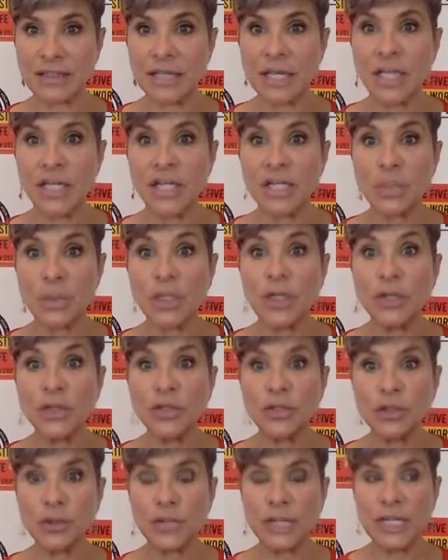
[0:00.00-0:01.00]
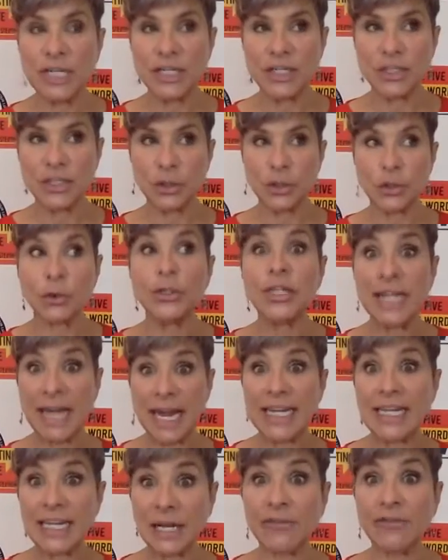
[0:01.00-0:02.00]
Because what you're doing is you're
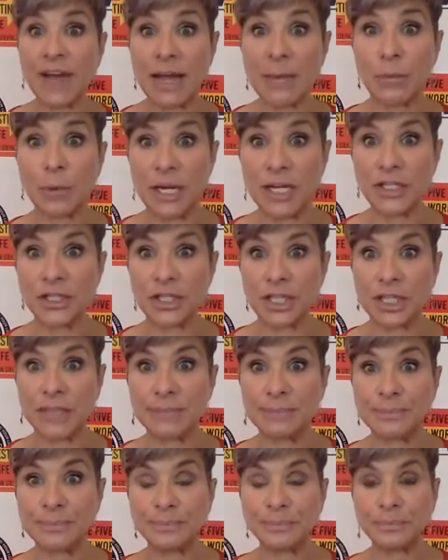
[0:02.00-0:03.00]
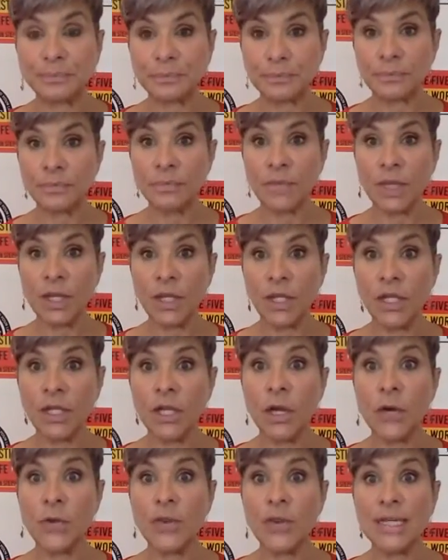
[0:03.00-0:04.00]
creating a vibration, you
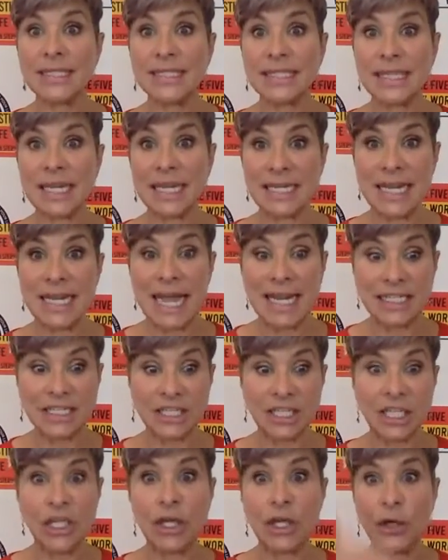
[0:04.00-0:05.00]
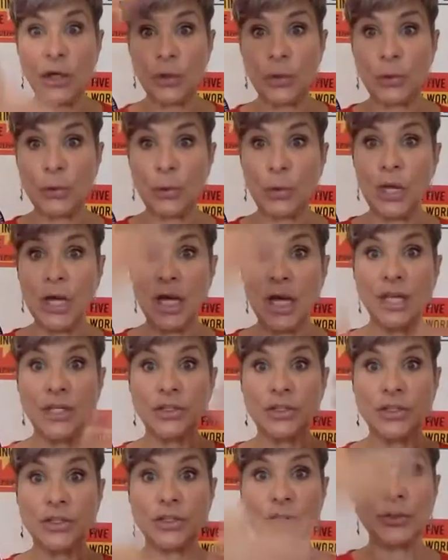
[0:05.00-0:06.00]
know, that's connecting you
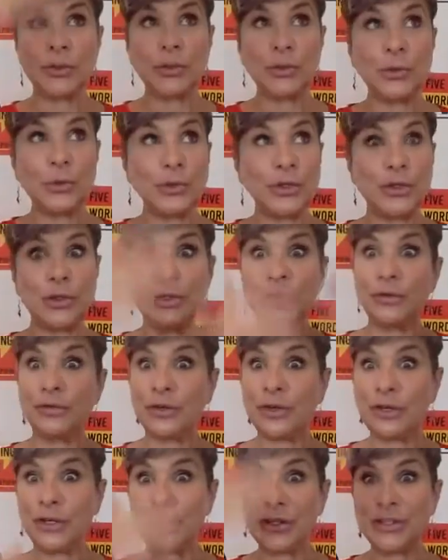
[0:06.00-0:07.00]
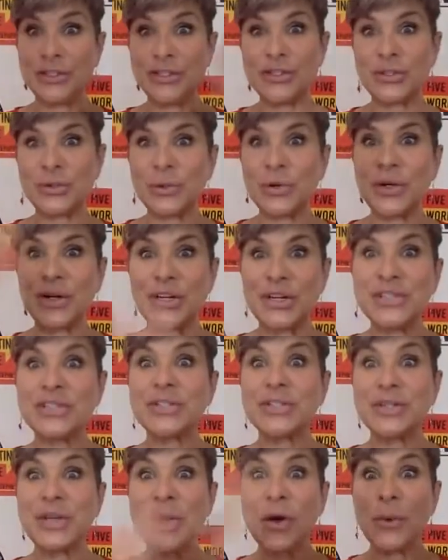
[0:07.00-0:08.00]
to universe,
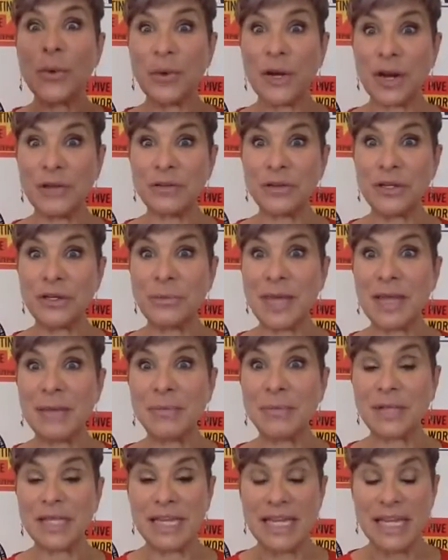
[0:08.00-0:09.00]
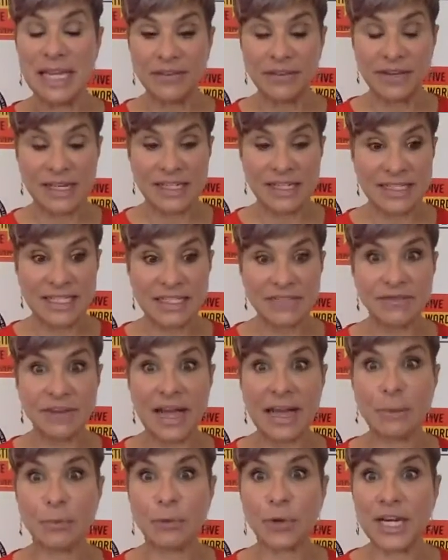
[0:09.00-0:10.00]
source, whatever you may believe. And it's this
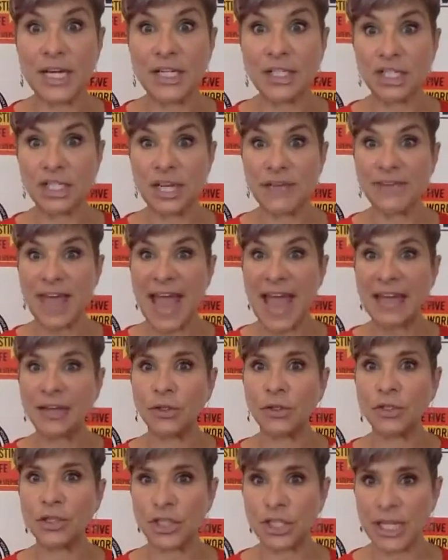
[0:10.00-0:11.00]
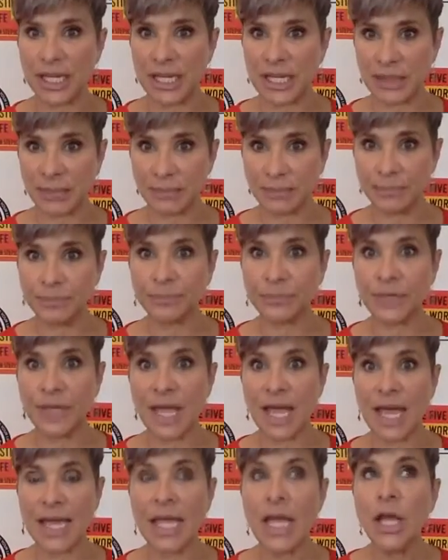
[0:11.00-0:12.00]
vibration of energy.
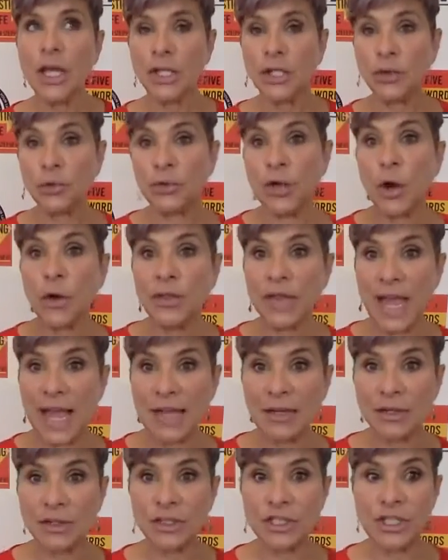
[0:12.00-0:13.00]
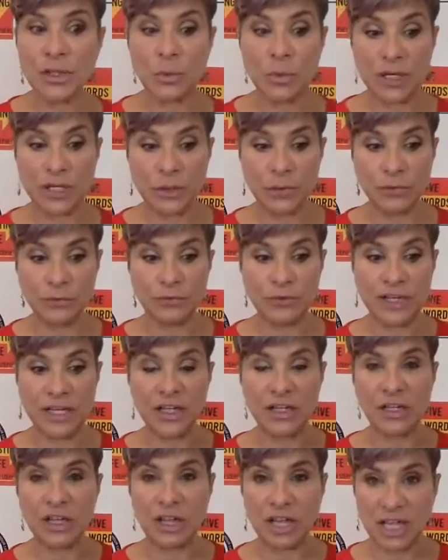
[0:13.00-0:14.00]
Okay. You know, the energy when you
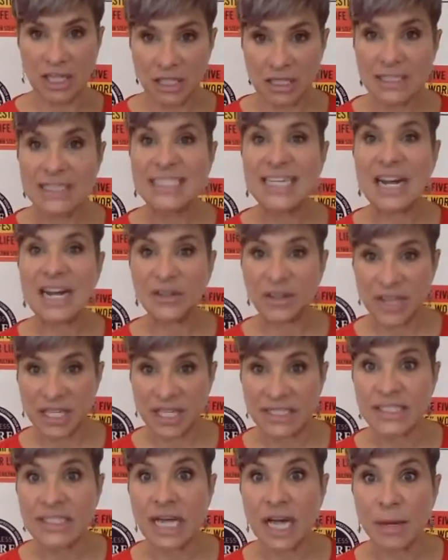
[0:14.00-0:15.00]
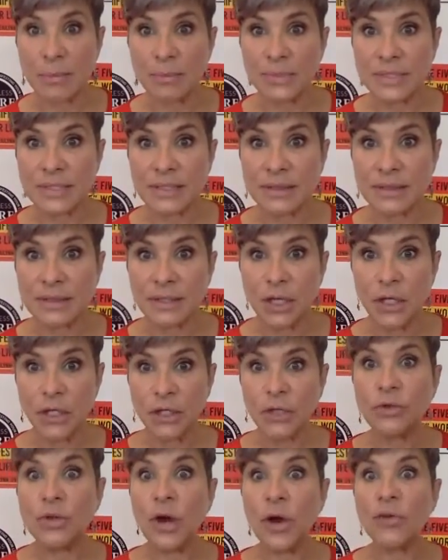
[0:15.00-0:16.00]
feel down in the dumps,
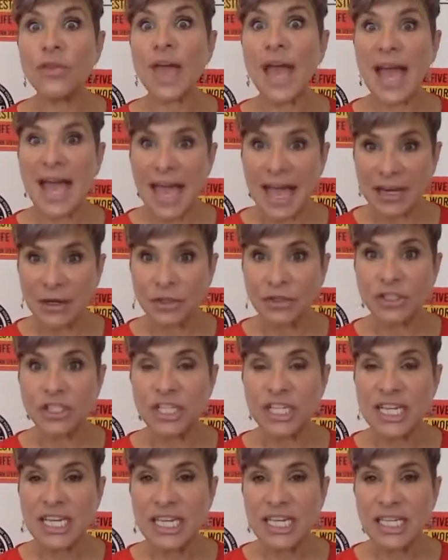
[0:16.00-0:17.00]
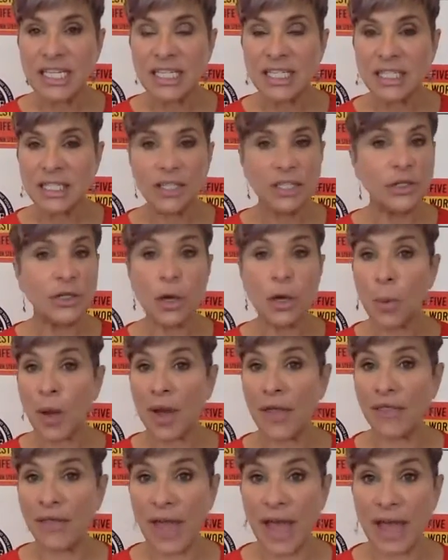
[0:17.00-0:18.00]
you know, that energy, you don't
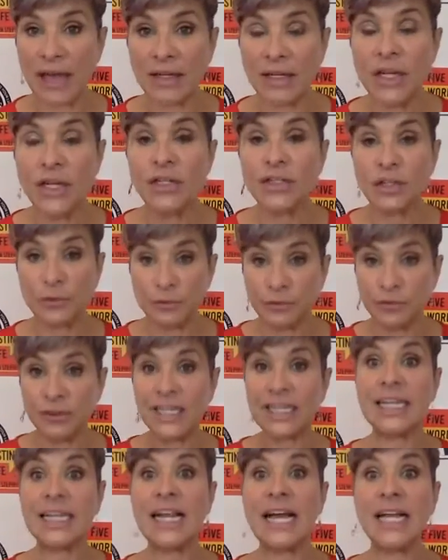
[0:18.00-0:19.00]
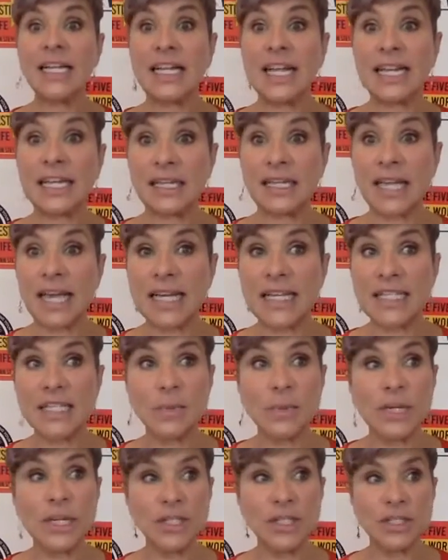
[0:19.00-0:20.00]
want that. So flick it on like a light
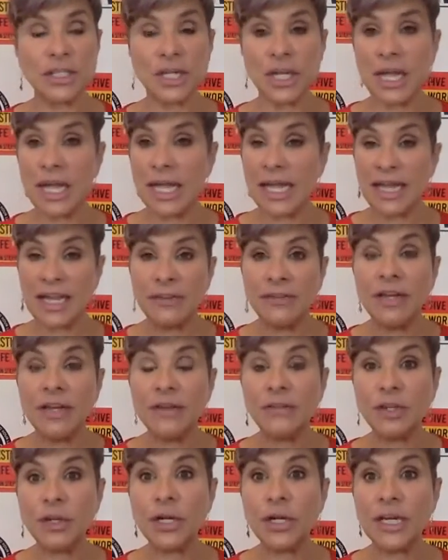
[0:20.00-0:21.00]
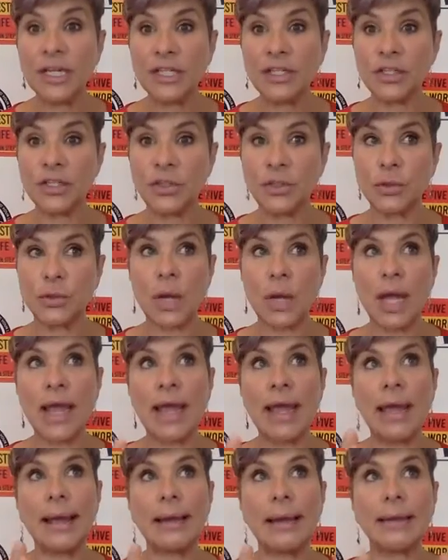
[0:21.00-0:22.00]
switch. Even if you're into
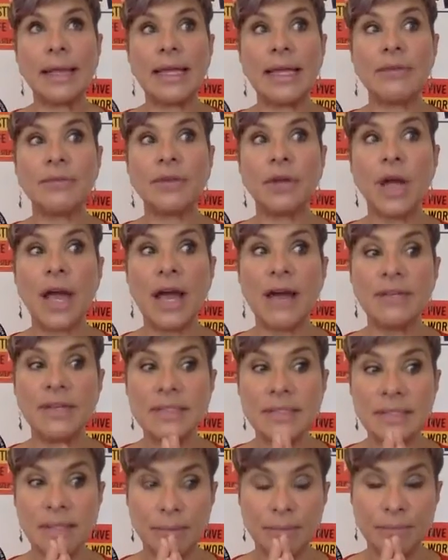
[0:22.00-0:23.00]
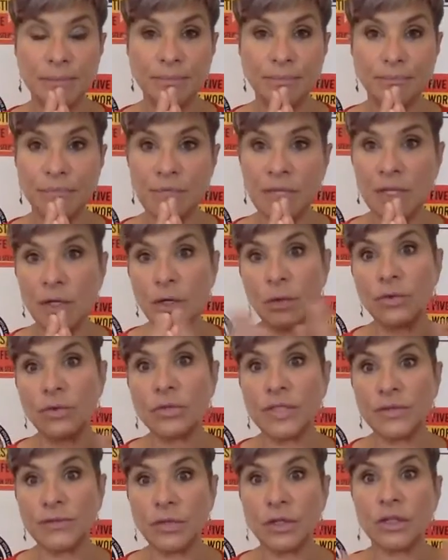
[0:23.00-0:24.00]
a, like if you're having some, you know,
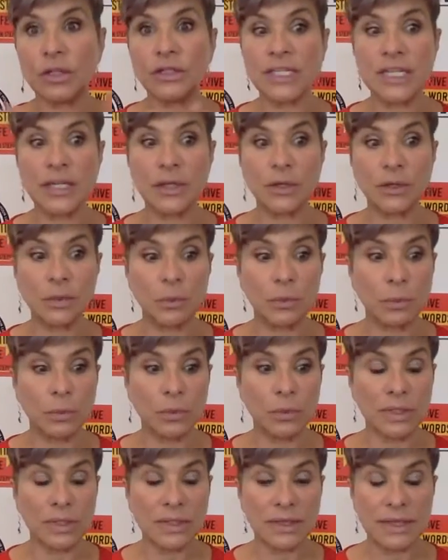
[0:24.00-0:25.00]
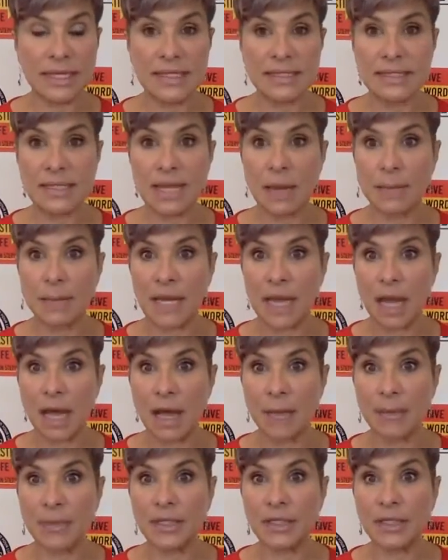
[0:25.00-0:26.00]
difficulty or things coming
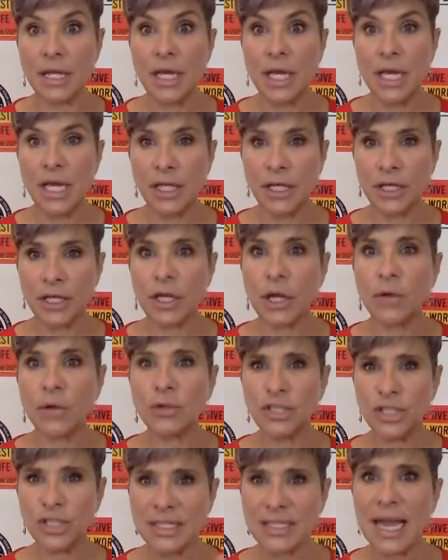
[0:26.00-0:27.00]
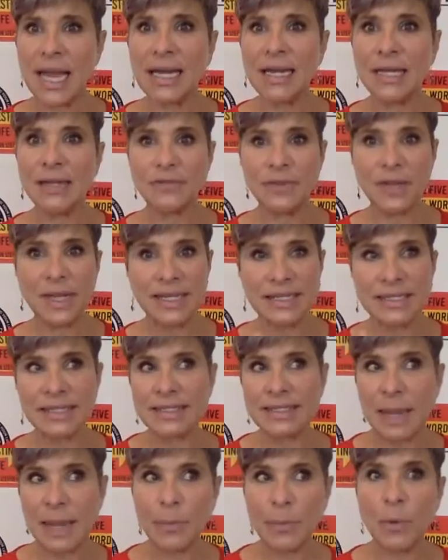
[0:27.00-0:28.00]
up and, you know, just kind of like
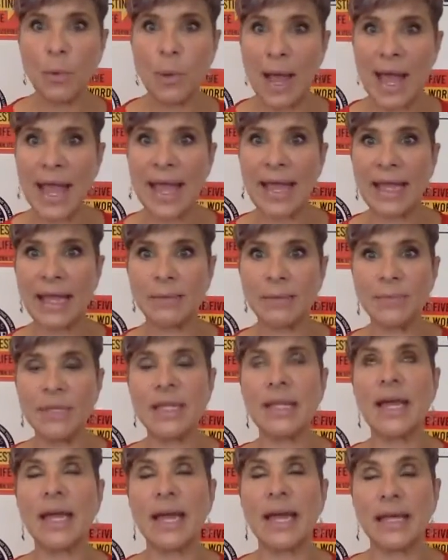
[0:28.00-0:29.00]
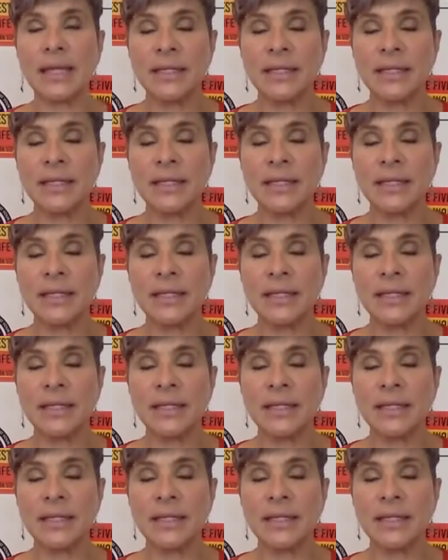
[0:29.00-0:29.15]
step away and be like,